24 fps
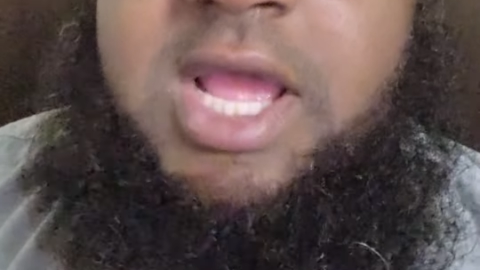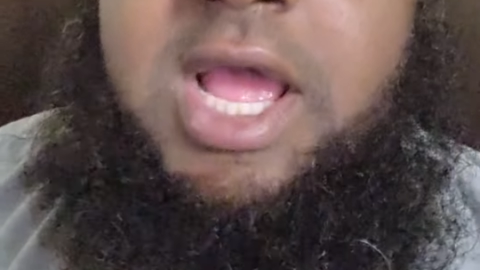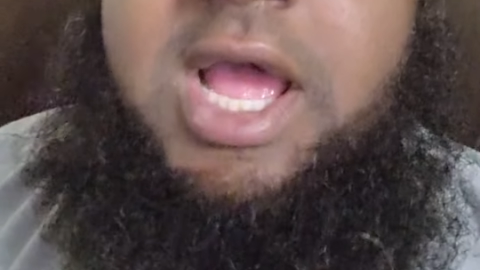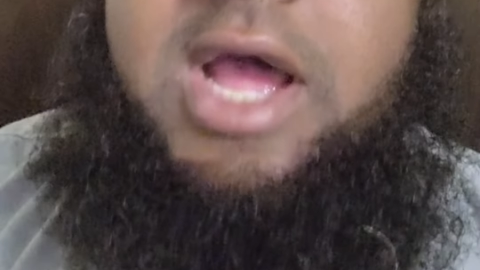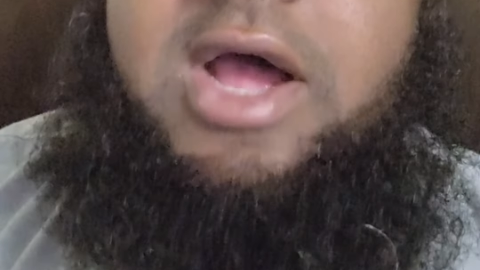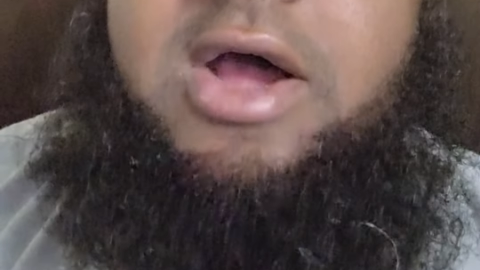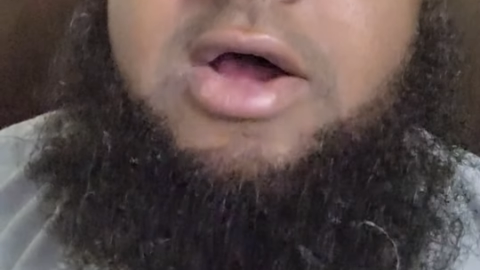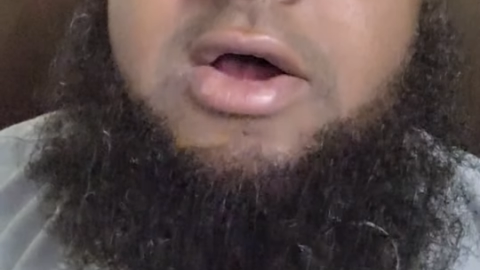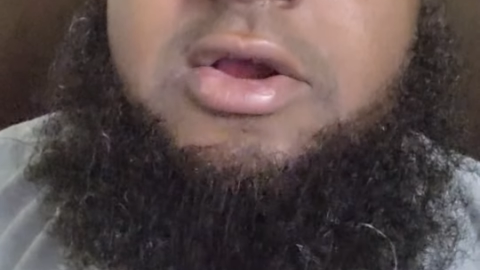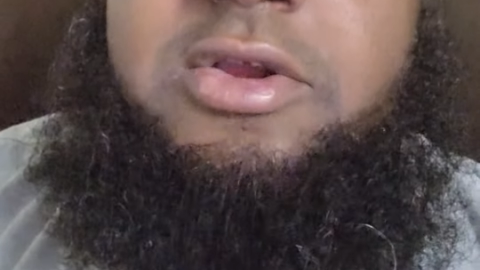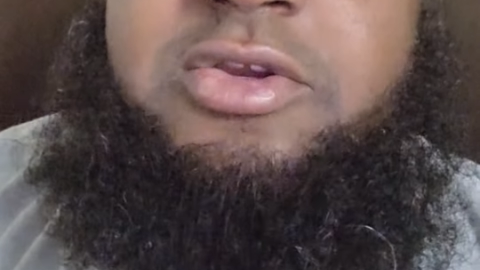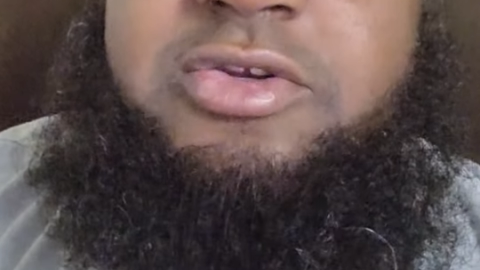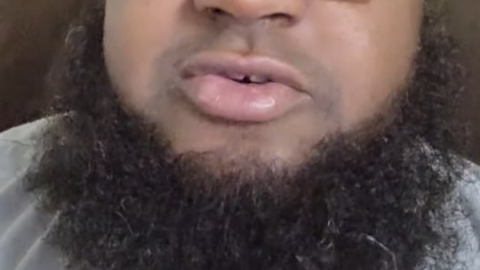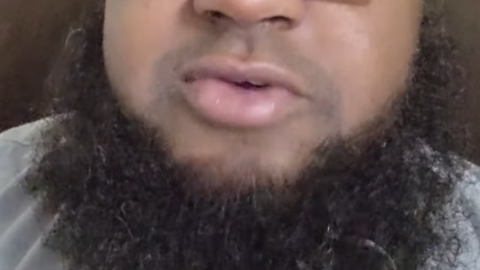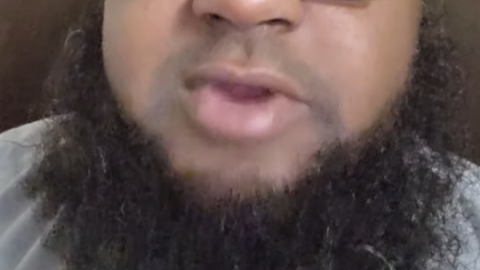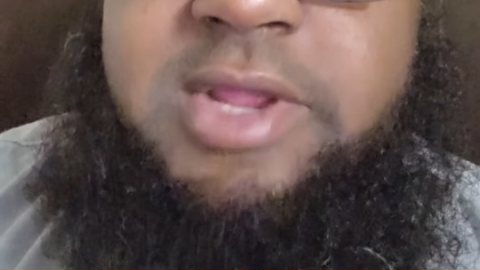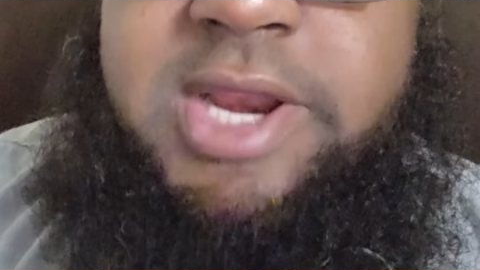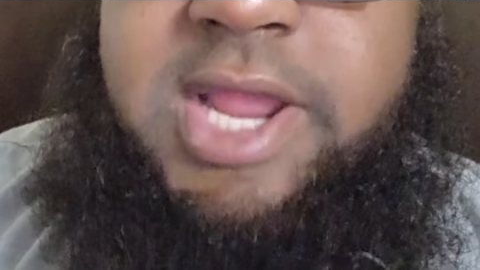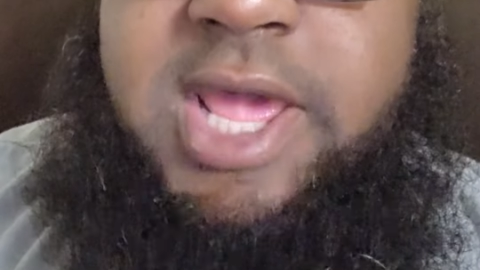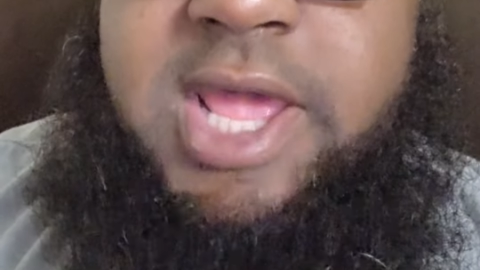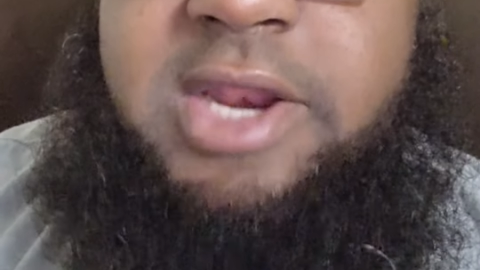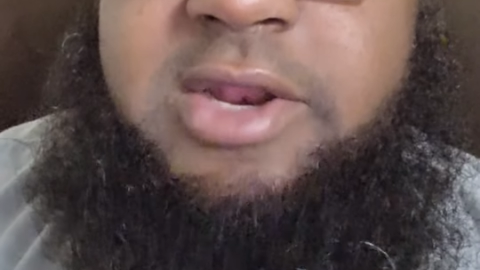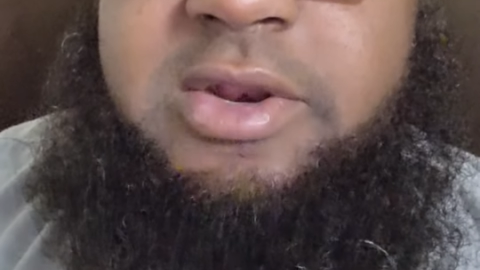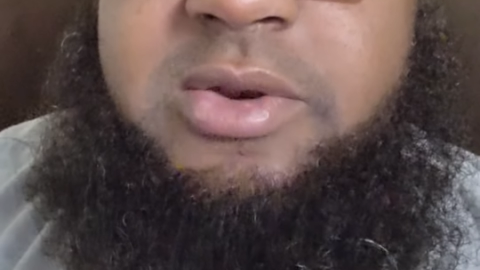I haul
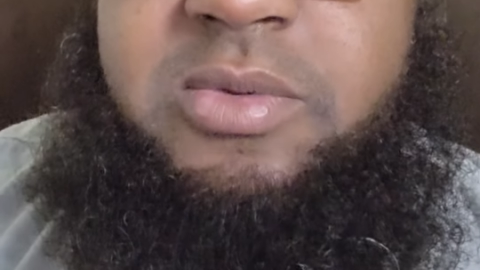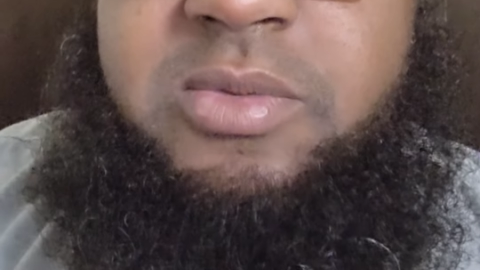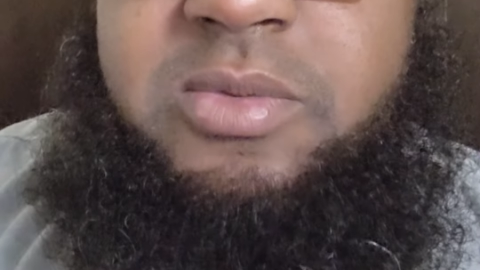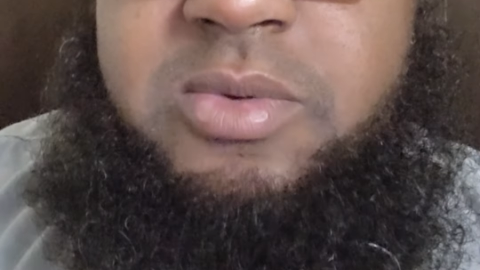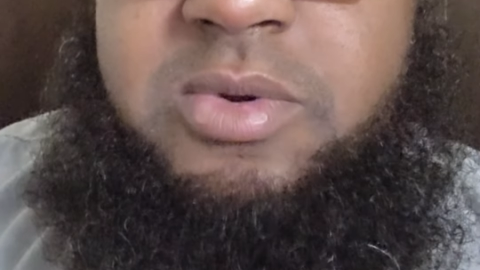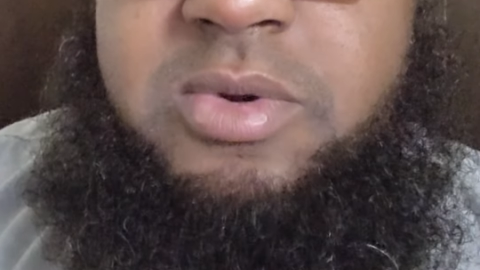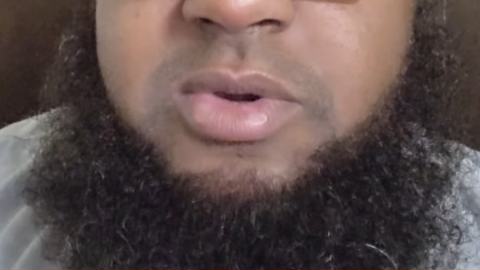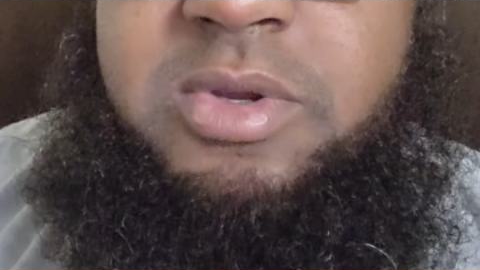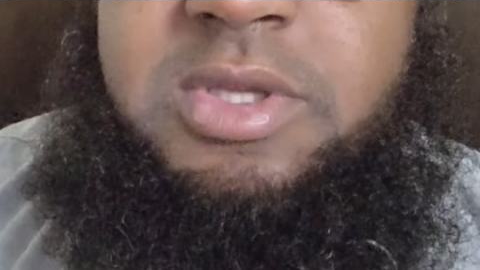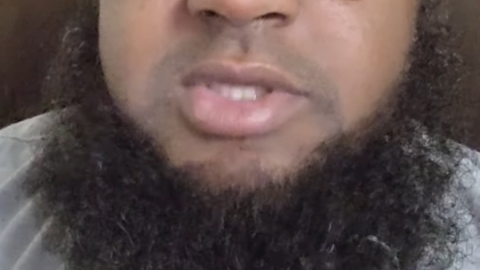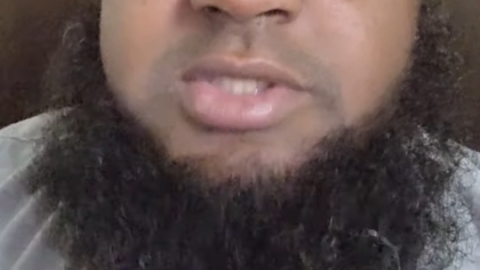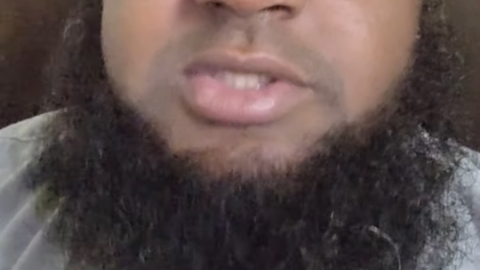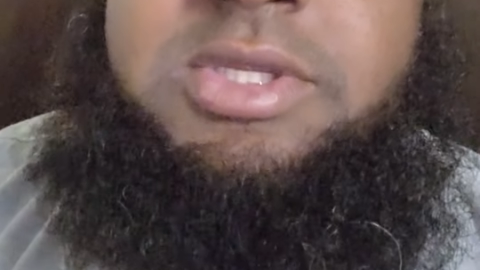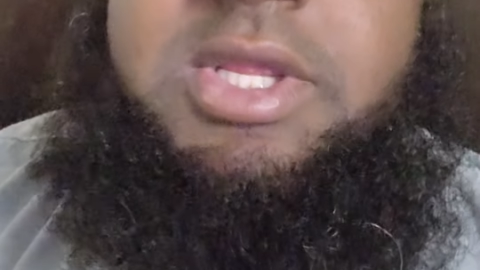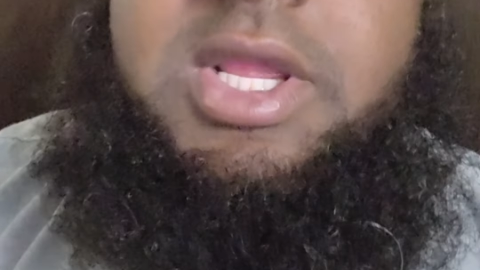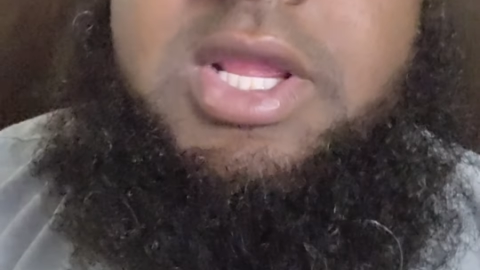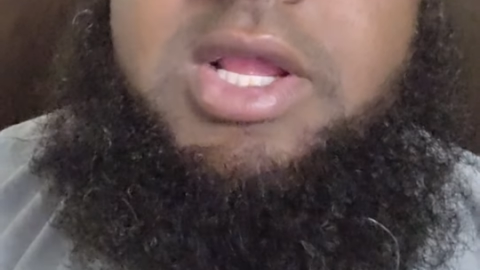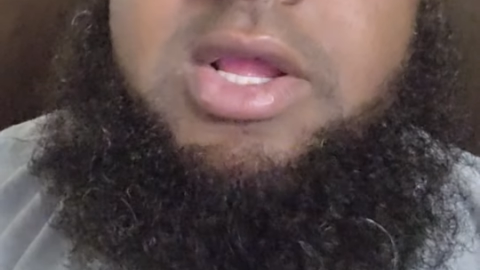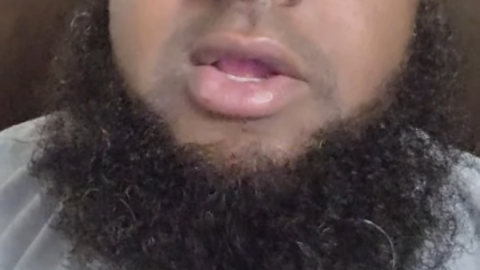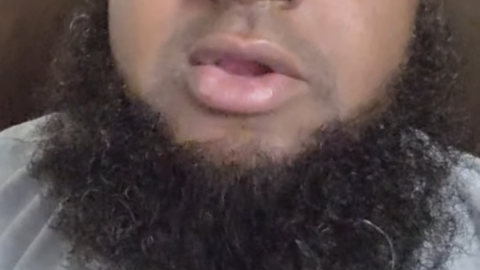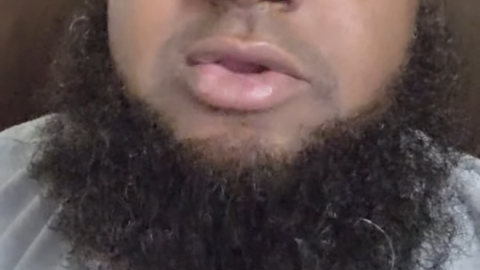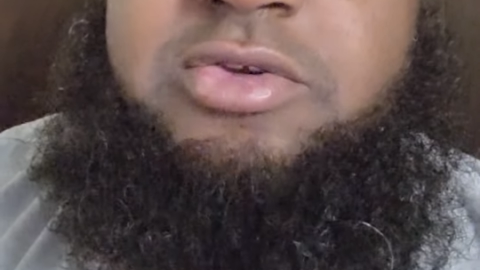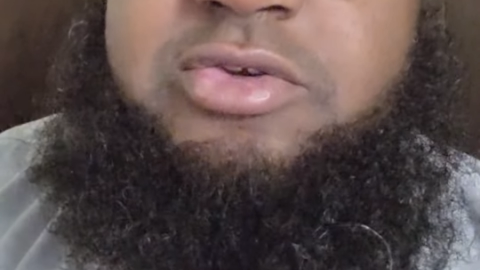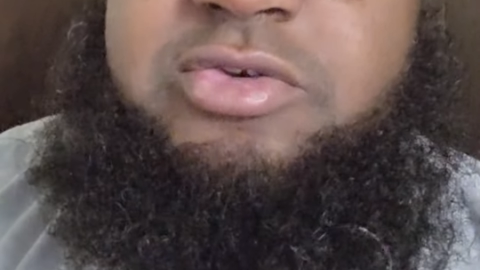straight out of the woods
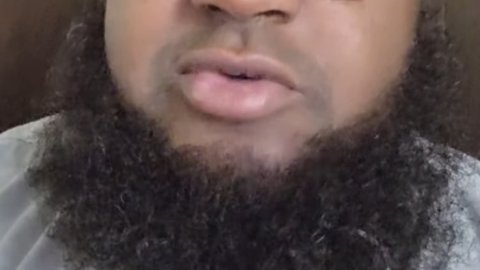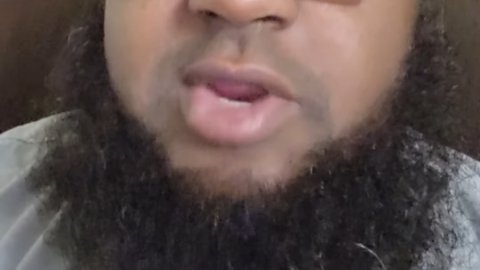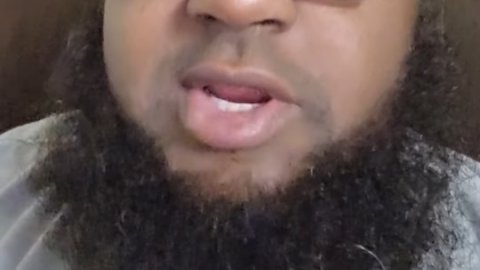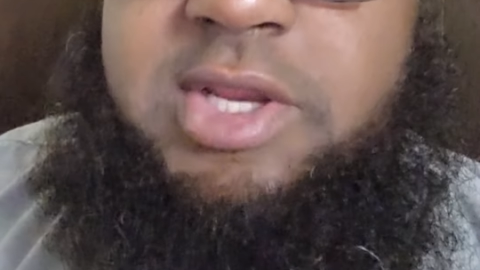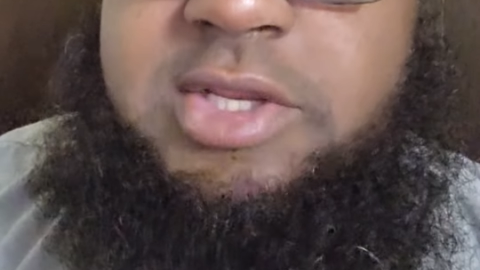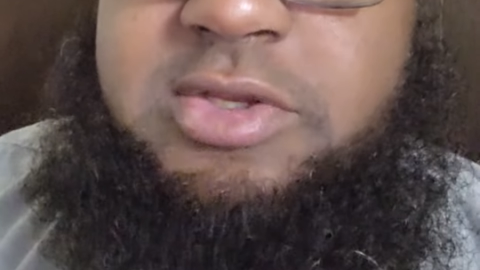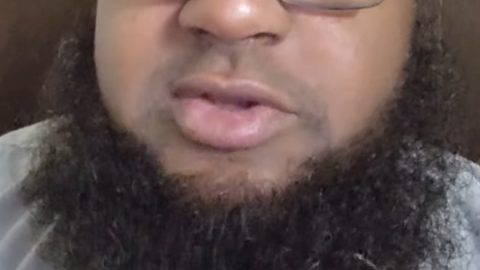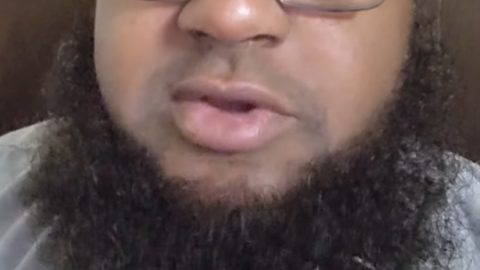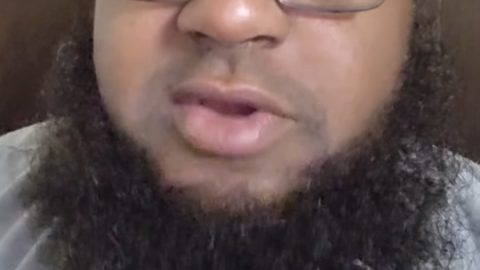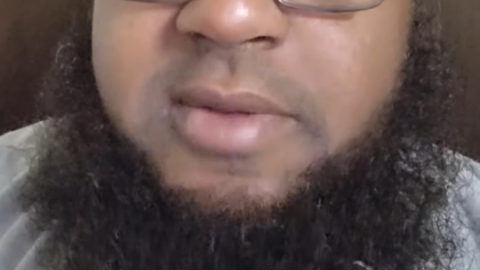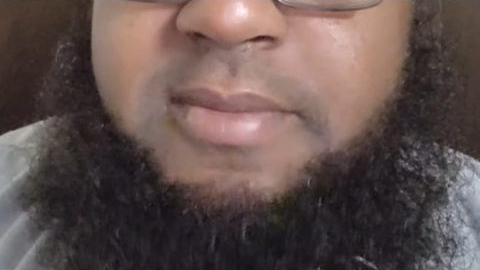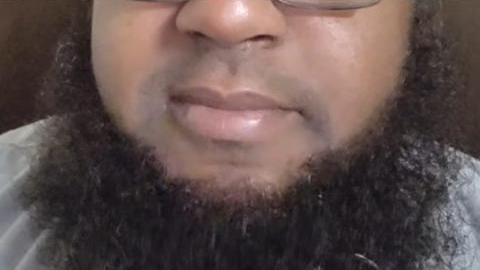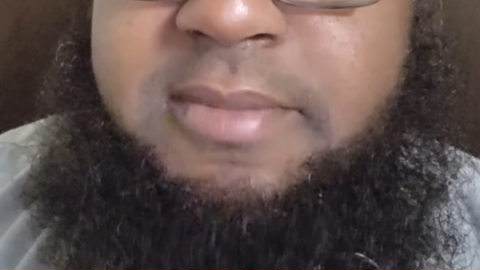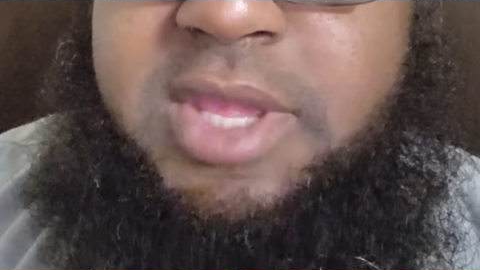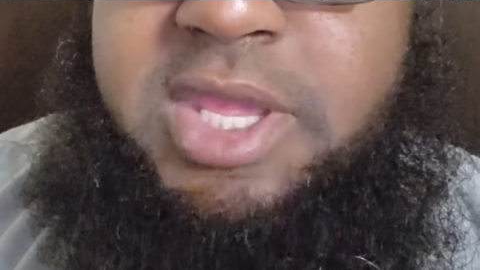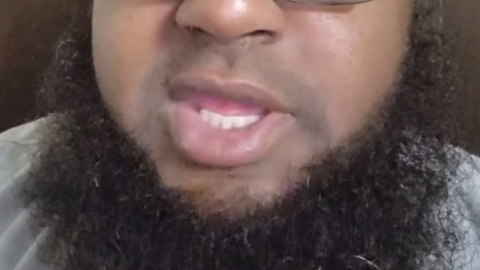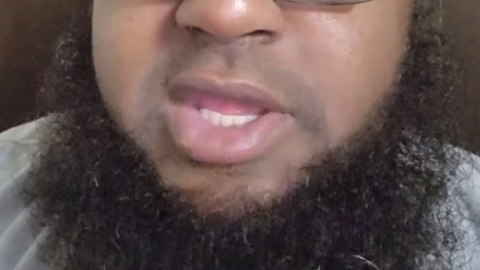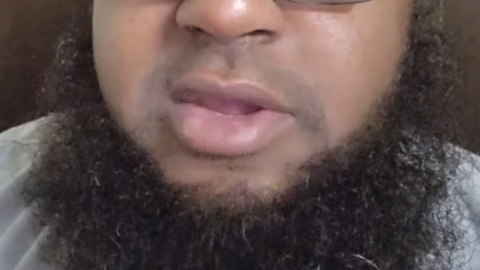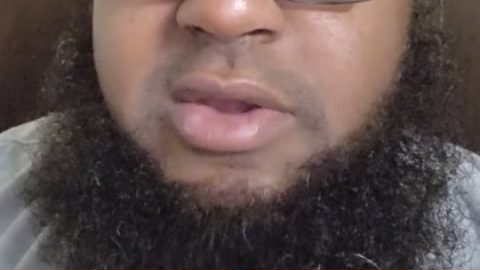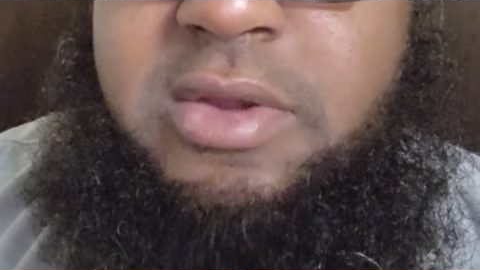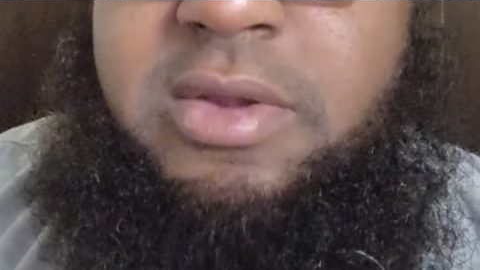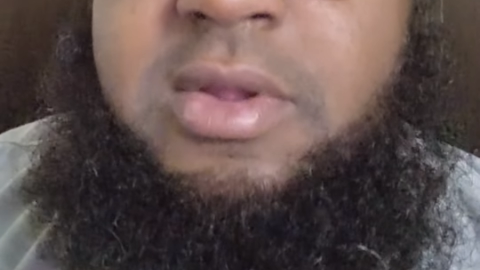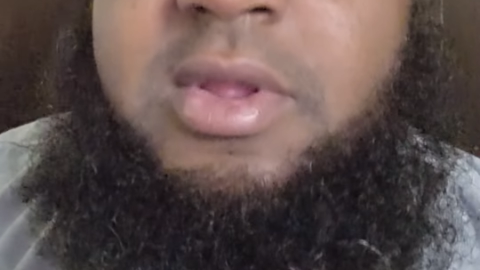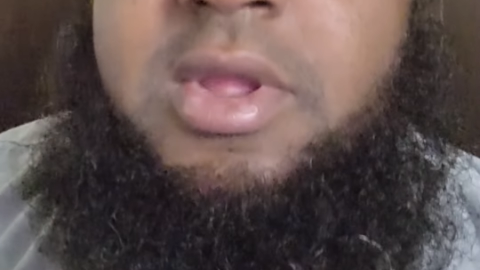and go straight to a
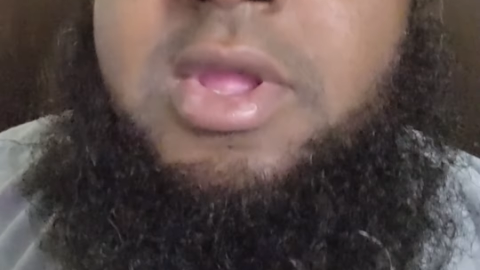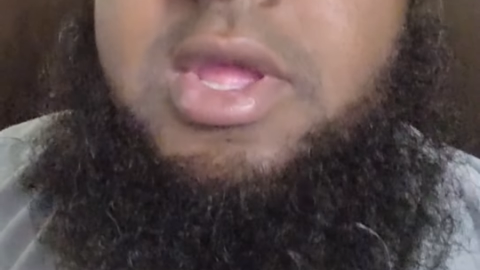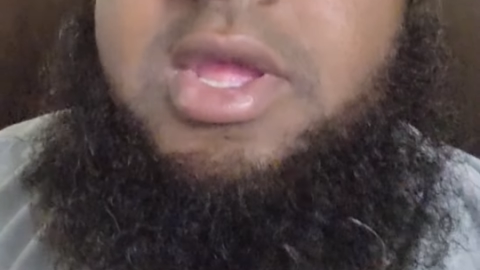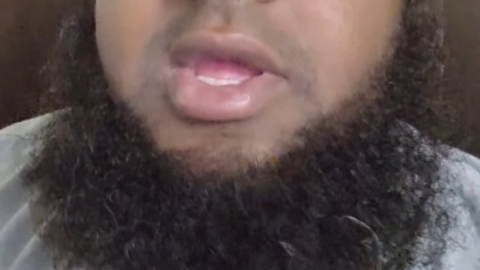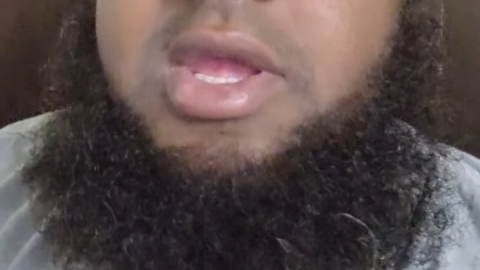mill.